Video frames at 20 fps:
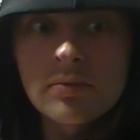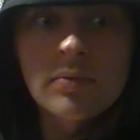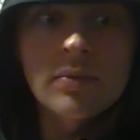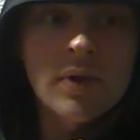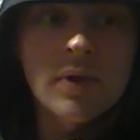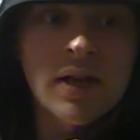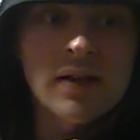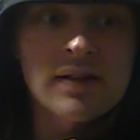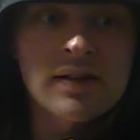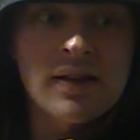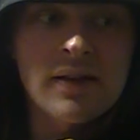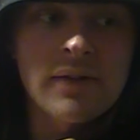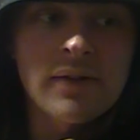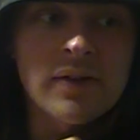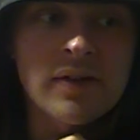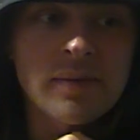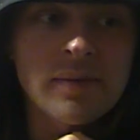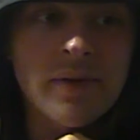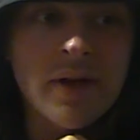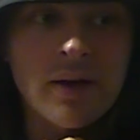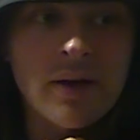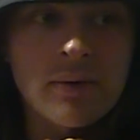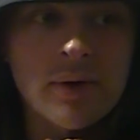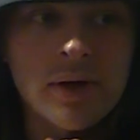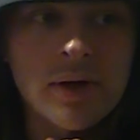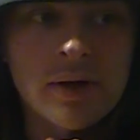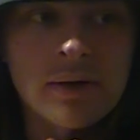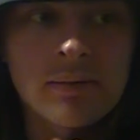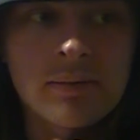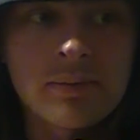that's definitely something I
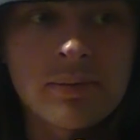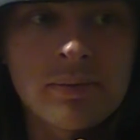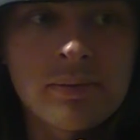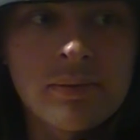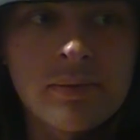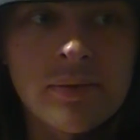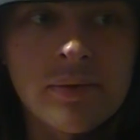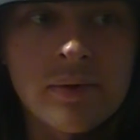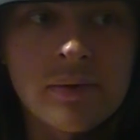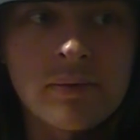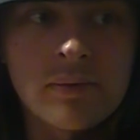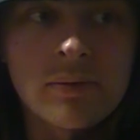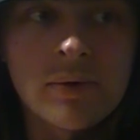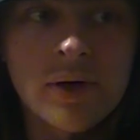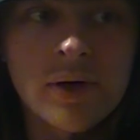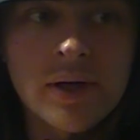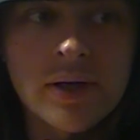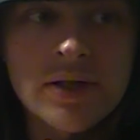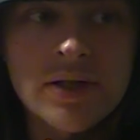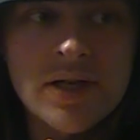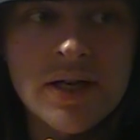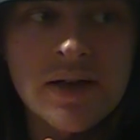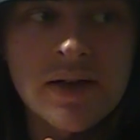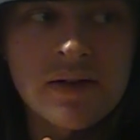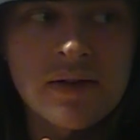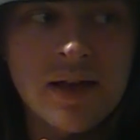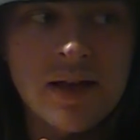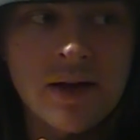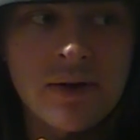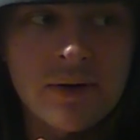want to
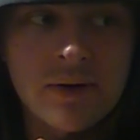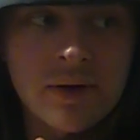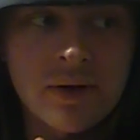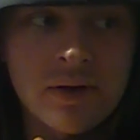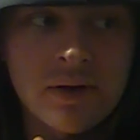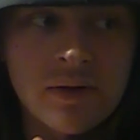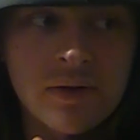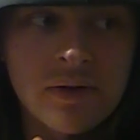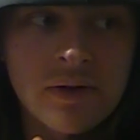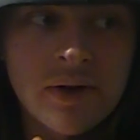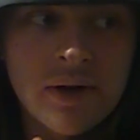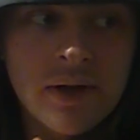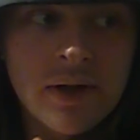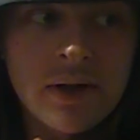chase down, because